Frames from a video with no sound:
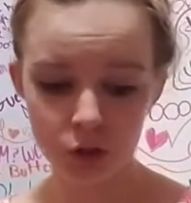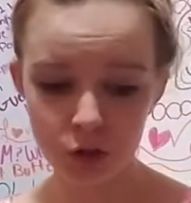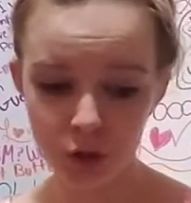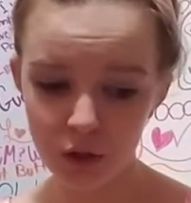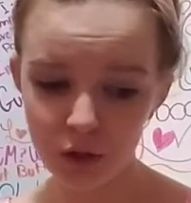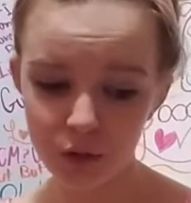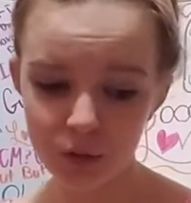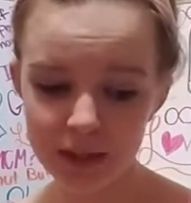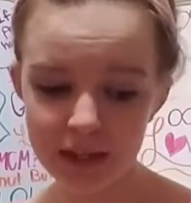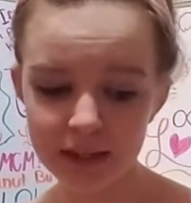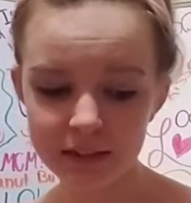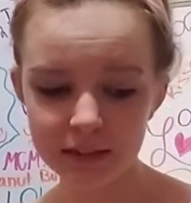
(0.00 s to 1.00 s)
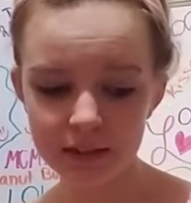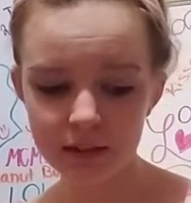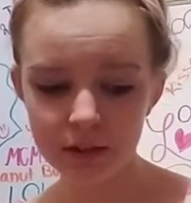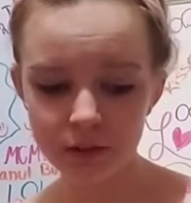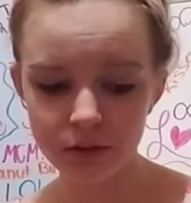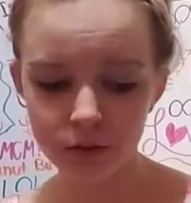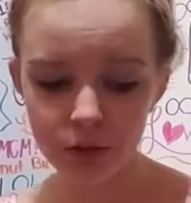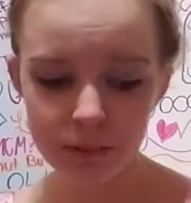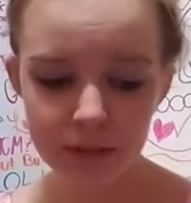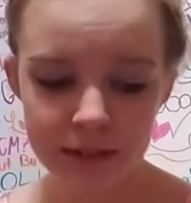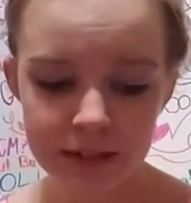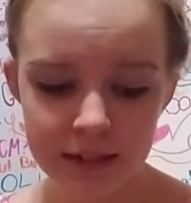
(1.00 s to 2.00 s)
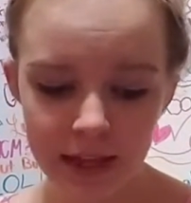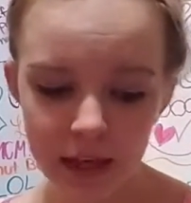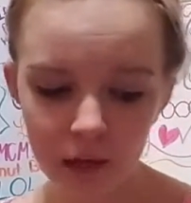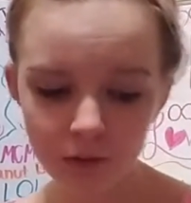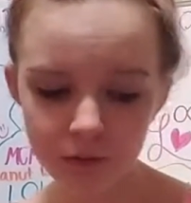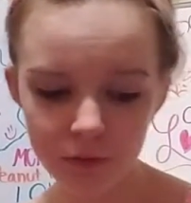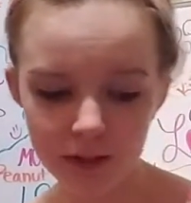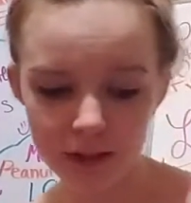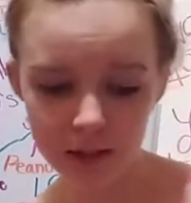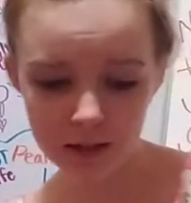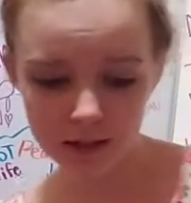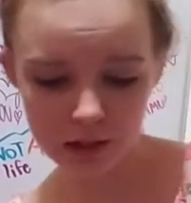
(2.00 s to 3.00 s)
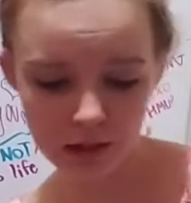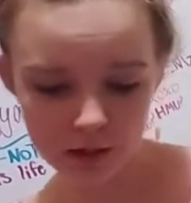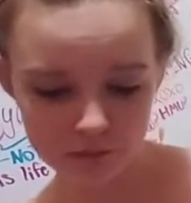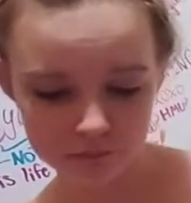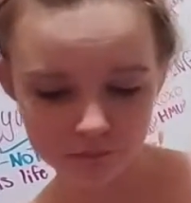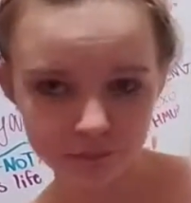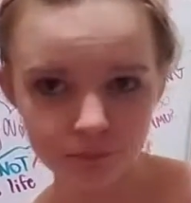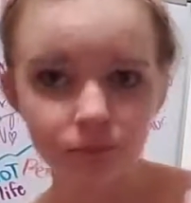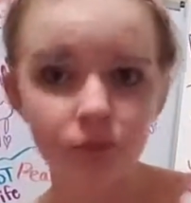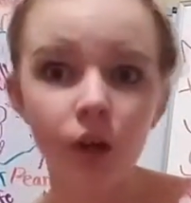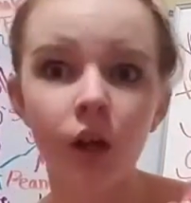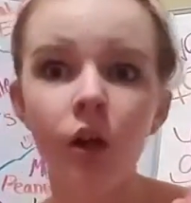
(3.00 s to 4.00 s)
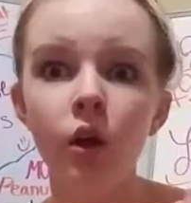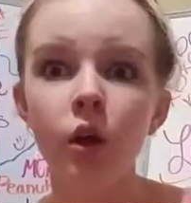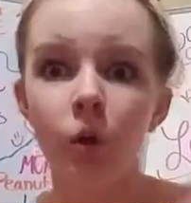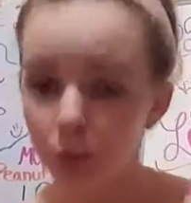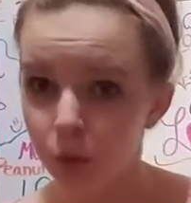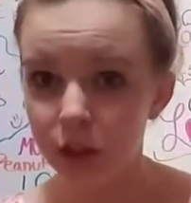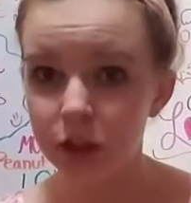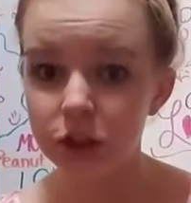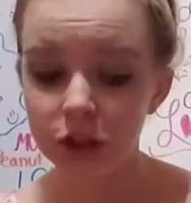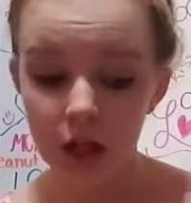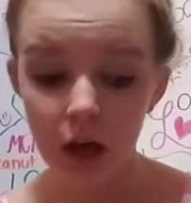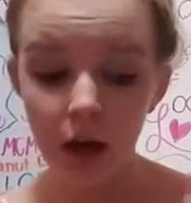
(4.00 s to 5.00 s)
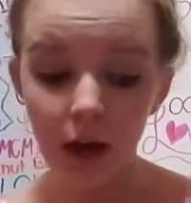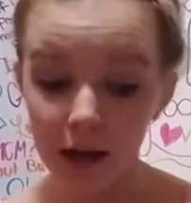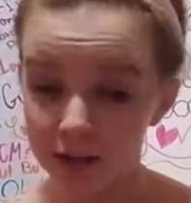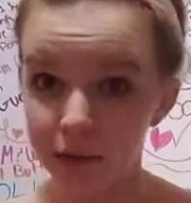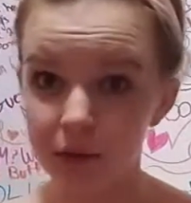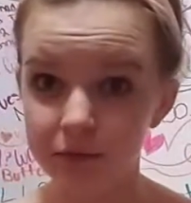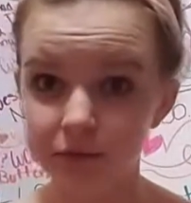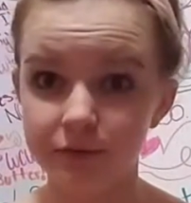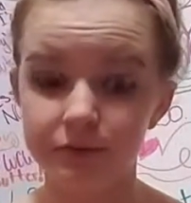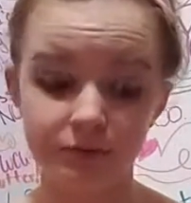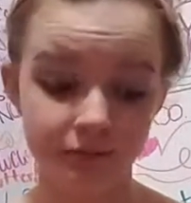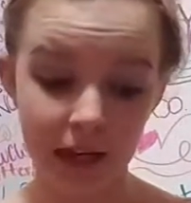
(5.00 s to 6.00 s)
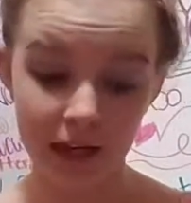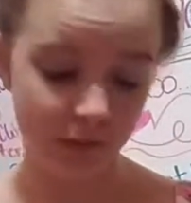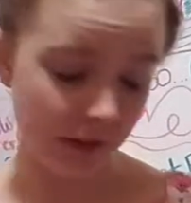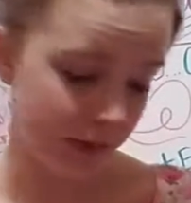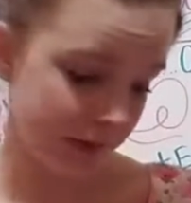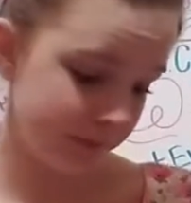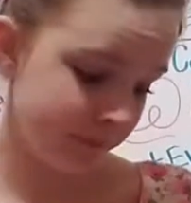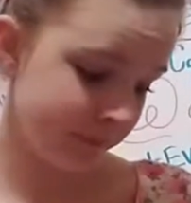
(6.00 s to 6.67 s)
So, next is a three-piece outfit, which I love. I love it.